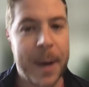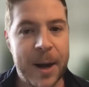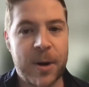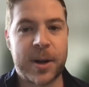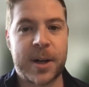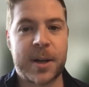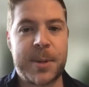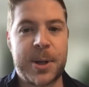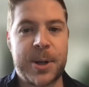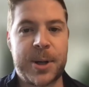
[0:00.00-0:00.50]

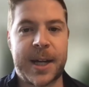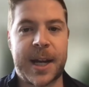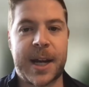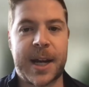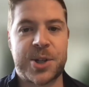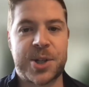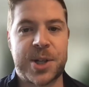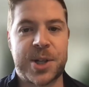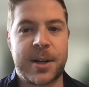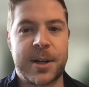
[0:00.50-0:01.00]
better
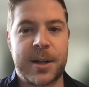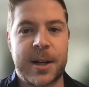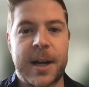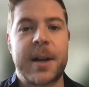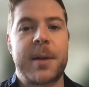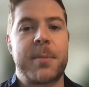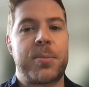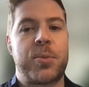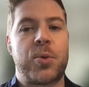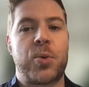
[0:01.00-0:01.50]
communication
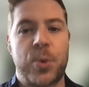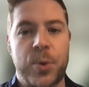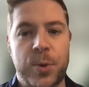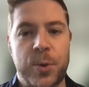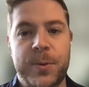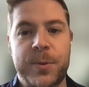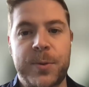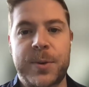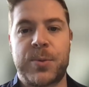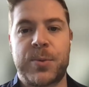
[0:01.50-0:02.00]
and
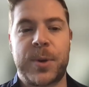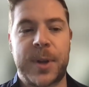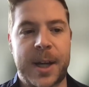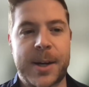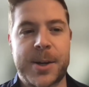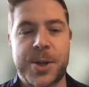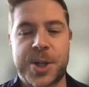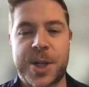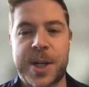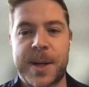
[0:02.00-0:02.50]
improved
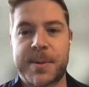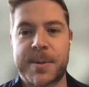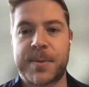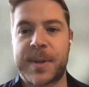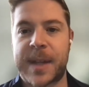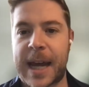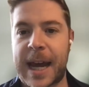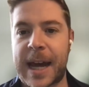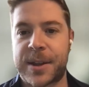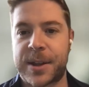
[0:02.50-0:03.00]
relationships
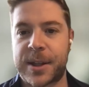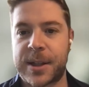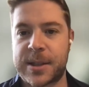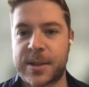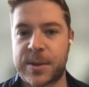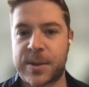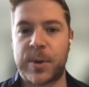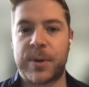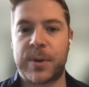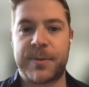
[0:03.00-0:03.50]
with
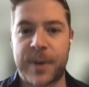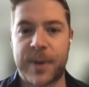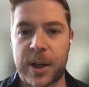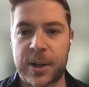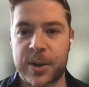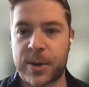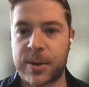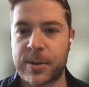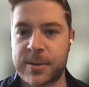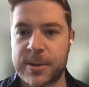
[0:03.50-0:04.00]
athletes will
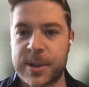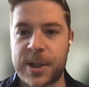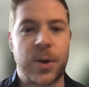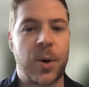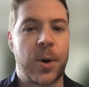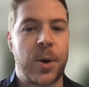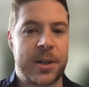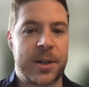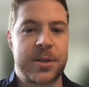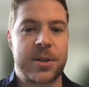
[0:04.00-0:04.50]
follow,
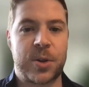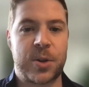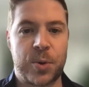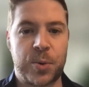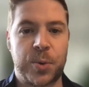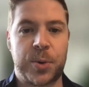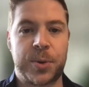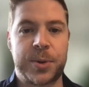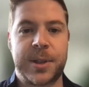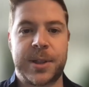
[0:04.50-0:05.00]
according to
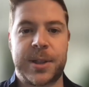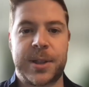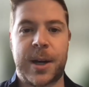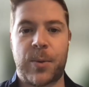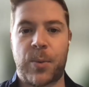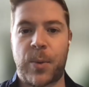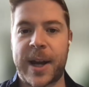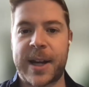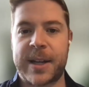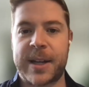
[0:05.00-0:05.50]
Gould
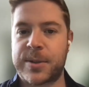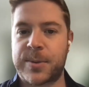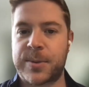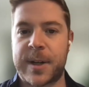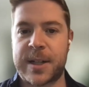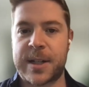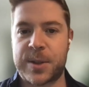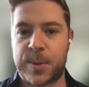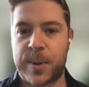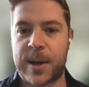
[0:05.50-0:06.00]
and Wright
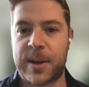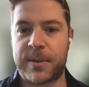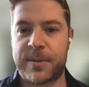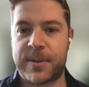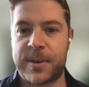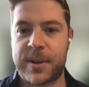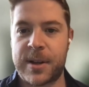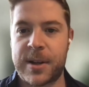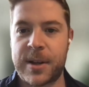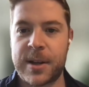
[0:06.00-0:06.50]

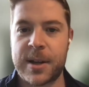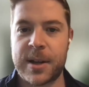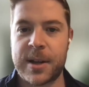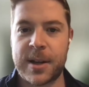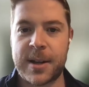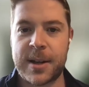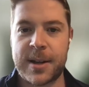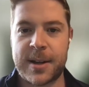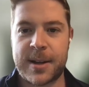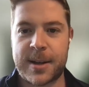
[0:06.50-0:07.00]
2012.
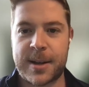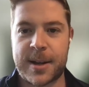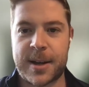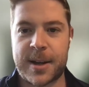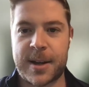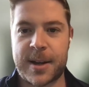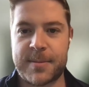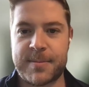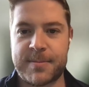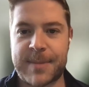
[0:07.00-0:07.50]

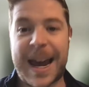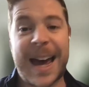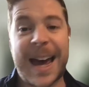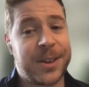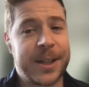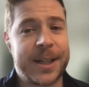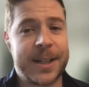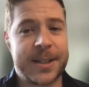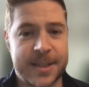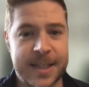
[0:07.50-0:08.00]

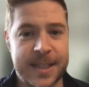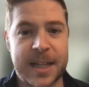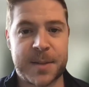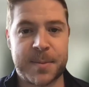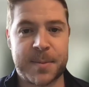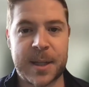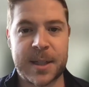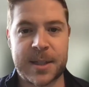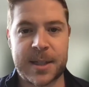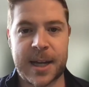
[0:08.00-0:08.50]
Athlete
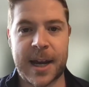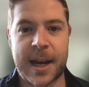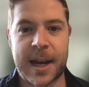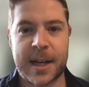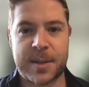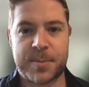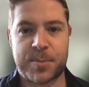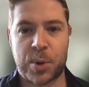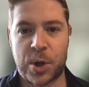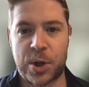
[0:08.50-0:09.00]
Assessments
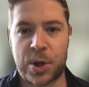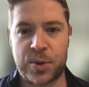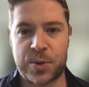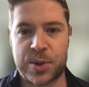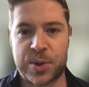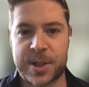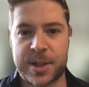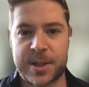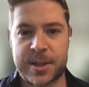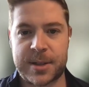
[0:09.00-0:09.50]
has
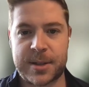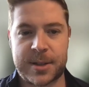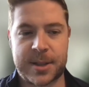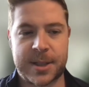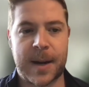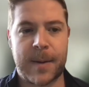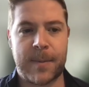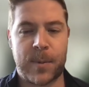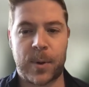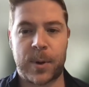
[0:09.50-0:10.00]
produced
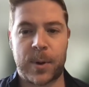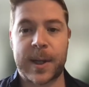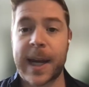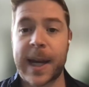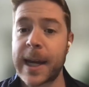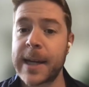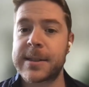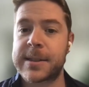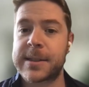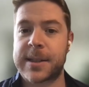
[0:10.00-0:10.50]
several
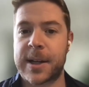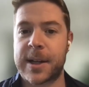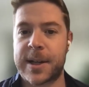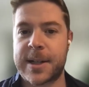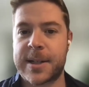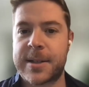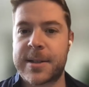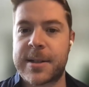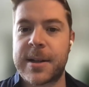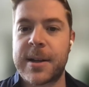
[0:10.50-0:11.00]
case
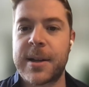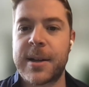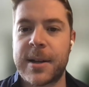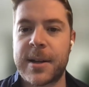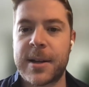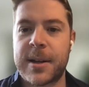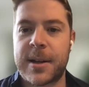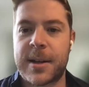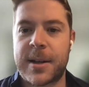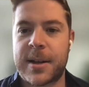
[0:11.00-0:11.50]
studies
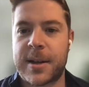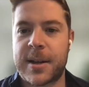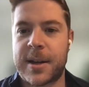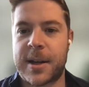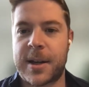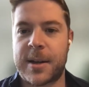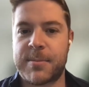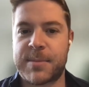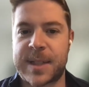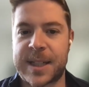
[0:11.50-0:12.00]

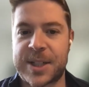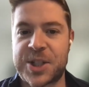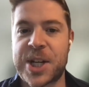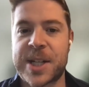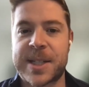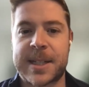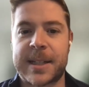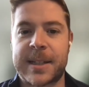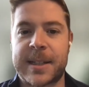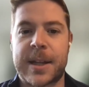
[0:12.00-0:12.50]

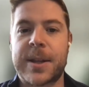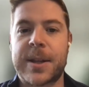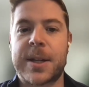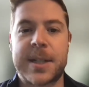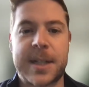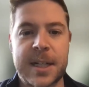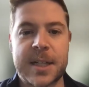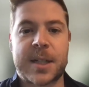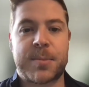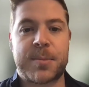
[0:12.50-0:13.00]
suggesting that the
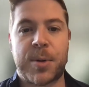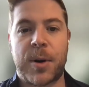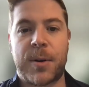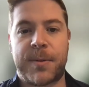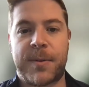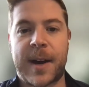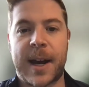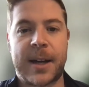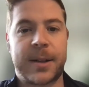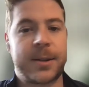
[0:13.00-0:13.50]
DISC
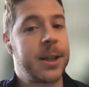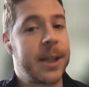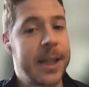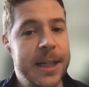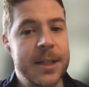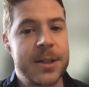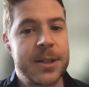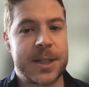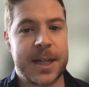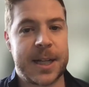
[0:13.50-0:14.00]
profile
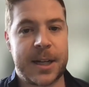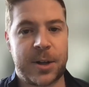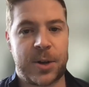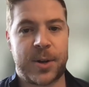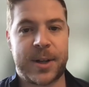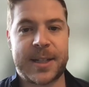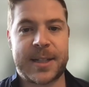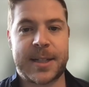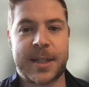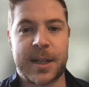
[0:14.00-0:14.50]
leads to
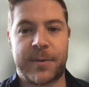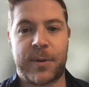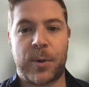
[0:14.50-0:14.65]
increased